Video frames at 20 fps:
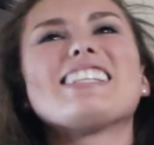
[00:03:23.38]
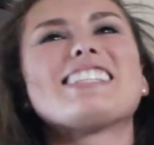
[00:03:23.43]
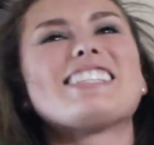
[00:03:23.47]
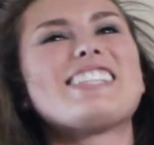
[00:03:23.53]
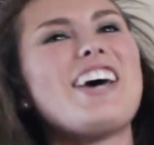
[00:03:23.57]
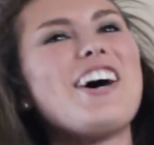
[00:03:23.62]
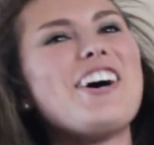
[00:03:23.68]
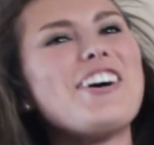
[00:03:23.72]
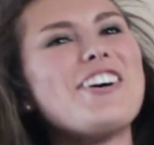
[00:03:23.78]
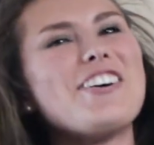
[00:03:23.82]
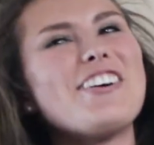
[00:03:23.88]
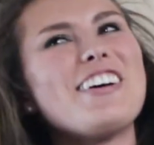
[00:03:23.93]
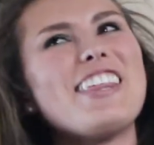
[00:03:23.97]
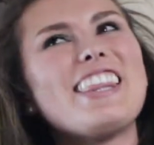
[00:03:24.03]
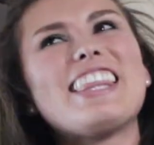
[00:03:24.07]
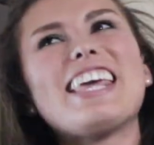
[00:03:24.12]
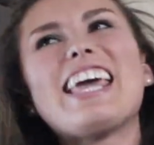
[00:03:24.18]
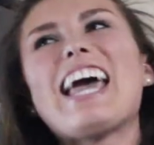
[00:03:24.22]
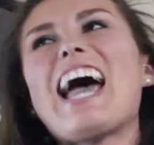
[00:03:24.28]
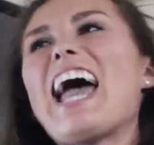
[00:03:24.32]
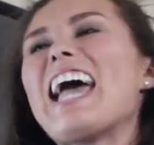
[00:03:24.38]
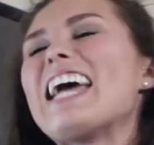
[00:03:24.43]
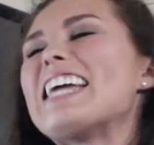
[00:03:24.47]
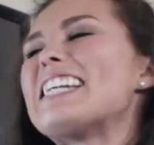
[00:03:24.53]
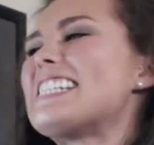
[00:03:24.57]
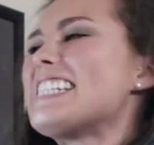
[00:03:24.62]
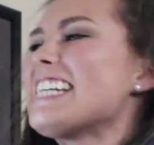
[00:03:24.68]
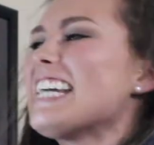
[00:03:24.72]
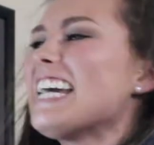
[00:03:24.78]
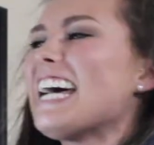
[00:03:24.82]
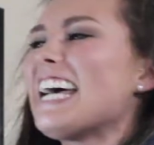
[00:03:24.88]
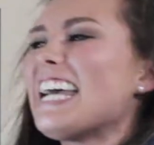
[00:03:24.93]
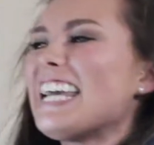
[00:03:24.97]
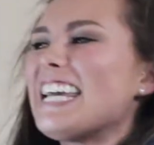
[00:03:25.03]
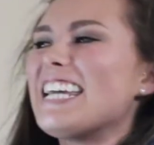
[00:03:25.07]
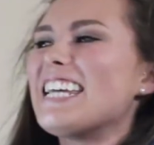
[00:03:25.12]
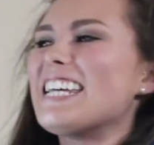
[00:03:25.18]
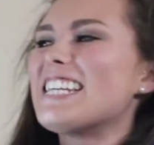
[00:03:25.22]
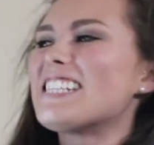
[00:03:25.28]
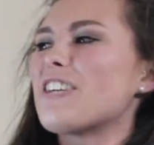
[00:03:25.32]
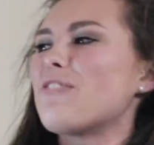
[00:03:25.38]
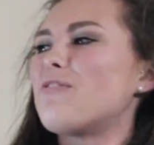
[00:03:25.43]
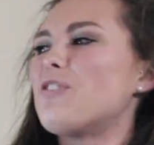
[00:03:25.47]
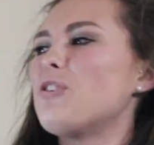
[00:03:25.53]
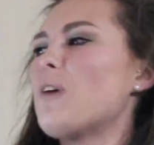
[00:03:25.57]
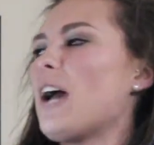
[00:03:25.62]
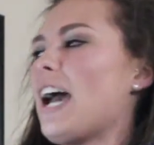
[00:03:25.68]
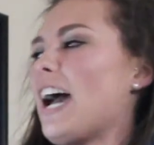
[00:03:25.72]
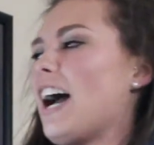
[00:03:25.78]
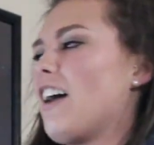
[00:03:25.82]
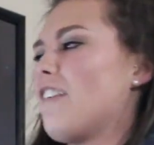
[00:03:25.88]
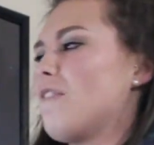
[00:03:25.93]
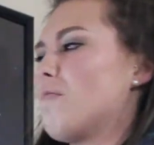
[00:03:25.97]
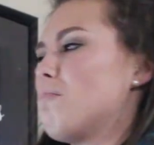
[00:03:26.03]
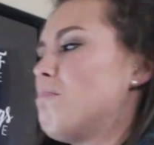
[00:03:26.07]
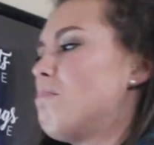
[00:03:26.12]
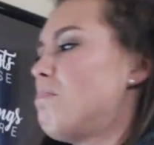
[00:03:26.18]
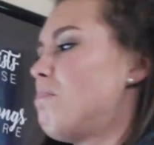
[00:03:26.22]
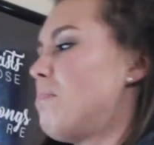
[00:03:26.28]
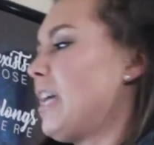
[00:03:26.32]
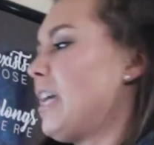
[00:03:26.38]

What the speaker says: So the idea is if you have